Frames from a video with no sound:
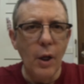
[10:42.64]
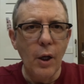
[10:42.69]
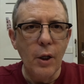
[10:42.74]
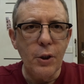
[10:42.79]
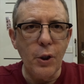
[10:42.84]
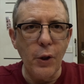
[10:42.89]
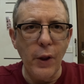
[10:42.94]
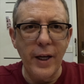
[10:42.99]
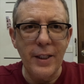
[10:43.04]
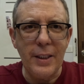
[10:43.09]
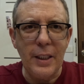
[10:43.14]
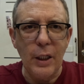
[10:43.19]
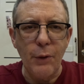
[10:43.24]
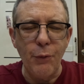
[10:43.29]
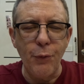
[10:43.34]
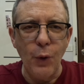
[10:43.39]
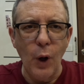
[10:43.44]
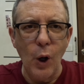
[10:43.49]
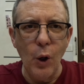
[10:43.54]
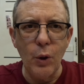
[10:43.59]
So that's it,
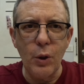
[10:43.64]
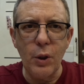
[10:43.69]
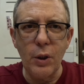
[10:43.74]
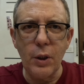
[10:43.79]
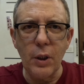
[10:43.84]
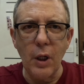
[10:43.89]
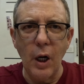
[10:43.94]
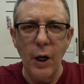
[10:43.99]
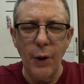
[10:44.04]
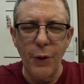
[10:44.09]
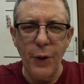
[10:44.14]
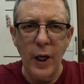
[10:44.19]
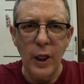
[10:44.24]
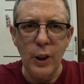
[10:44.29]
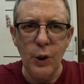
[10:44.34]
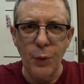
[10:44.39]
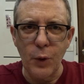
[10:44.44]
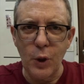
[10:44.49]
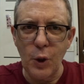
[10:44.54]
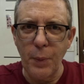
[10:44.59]
folks.
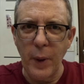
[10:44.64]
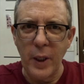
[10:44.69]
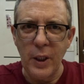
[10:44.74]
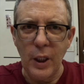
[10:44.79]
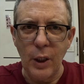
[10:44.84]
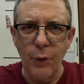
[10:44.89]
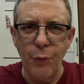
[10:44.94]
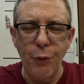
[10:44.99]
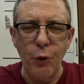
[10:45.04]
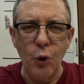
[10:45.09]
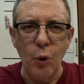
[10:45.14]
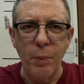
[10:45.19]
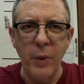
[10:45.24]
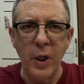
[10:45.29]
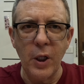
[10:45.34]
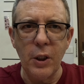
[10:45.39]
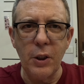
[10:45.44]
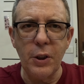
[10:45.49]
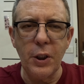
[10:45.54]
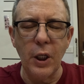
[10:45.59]
Thanks for spending a few
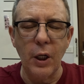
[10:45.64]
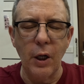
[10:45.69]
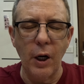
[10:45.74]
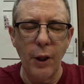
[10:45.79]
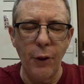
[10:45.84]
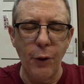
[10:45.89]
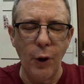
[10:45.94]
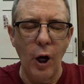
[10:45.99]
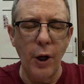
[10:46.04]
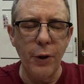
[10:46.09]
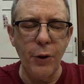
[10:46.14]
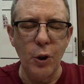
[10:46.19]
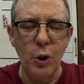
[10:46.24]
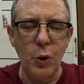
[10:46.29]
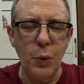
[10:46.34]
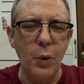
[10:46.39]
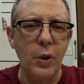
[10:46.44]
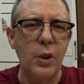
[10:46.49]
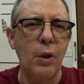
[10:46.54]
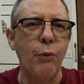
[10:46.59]
minutes here. I thought
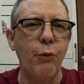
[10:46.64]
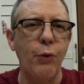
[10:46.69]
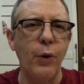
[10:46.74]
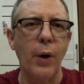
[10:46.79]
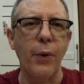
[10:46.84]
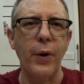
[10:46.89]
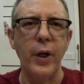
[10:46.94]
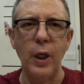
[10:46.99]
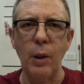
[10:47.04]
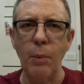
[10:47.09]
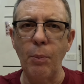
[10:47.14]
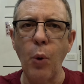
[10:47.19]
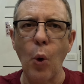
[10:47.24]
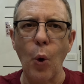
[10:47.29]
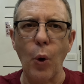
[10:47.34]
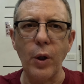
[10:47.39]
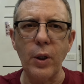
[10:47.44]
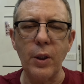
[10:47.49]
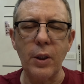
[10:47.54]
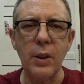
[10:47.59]
this was a very
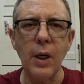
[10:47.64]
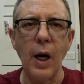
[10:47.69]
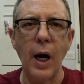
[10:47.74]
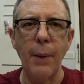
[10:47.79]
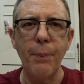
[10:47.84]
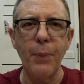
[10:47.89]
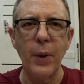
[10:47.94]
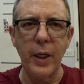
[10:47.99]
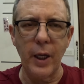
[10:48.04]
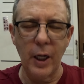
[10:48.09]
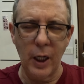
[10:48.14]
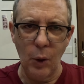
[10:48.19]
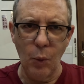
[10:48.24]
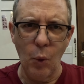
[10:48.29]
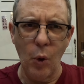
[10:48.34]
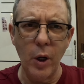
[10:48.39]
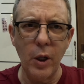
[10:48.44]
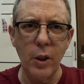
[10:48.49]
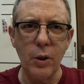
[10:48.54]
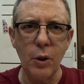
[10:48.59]
important topic and I
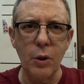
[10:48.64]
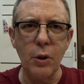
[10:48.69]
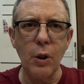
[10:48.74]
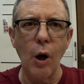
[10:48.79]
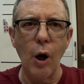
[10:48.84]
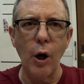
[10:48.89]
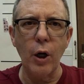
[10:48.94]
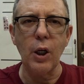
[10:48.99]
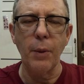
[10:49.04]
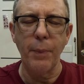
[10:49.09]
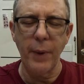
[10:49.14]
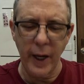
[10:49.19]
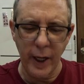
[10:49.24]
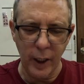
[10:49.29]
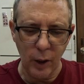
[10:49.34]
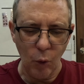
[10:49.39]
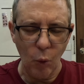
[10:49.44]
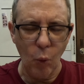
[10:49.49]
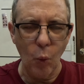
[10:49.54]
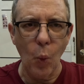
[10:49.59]
wanted to talk
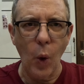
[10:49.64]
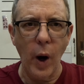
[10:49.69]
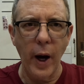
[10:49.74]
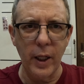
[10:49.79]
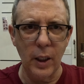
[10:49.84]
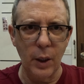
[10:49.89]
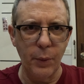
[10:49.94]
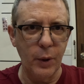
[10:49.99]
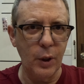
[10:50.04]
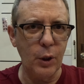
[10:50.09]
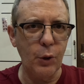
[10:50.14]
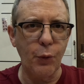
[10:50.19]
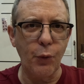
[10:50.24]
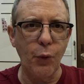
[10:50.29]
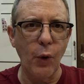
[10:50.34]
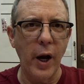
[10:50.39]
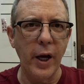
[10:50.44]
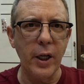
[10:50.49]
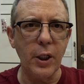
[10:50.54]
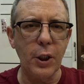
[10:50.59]
about it while it was
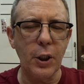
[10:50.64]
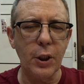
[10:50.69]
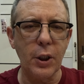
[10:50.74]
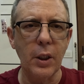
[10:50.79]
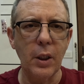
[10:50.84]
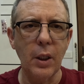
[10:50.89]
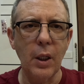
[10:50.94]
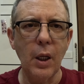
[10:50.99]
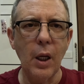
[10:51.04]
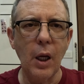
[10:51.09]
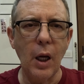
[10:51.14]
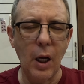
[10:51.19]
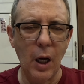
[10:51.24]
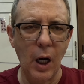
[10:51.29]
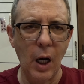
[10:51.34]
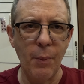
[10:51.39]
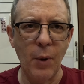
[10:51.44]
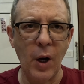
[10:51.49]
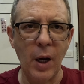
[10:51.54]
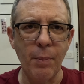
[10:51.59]
fresh
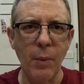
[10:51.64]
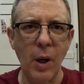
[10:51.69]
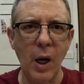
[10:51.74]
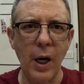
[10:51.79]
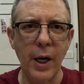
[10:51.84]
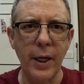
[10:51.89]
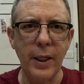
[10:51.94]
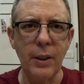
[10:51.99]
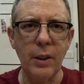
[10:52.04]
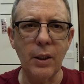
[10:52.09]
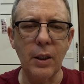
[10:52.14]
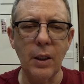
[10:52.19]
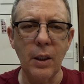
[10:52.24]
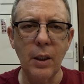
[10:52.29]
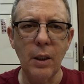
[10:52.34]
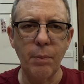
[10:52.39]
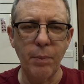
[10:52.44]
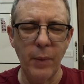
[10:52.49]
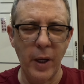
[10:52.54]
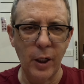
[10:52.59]
on my mind.
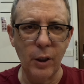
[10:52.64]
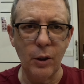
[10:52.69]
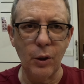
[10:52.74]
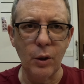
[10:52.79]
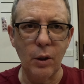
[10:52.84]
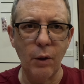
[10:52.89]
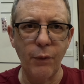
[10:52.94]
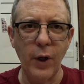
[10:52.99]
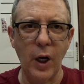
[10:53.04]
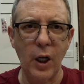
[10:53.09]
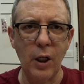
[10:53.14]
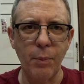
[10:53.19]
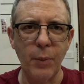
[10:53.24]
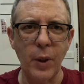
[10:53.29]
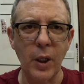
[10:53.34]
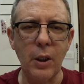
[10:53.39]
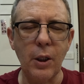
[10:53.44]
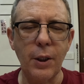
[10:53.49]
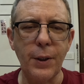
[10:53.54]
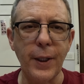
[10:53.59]
Medical
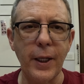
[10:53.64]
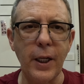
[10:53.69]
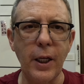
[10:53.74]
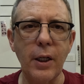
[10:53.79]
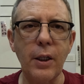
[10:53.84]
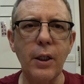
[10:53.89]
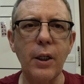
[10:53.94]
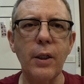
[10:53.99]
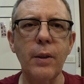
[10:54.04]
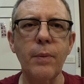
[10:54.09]
Development Clinic,